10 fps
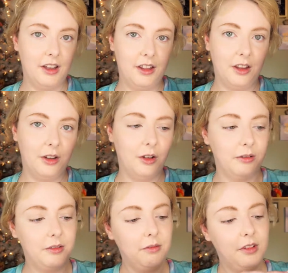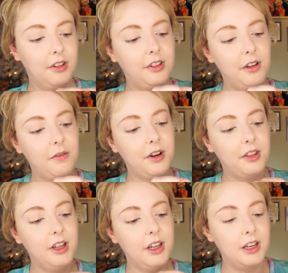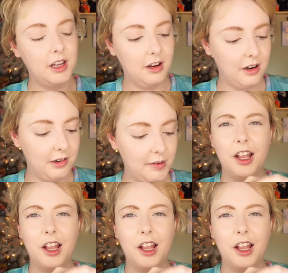little sifter thing in here.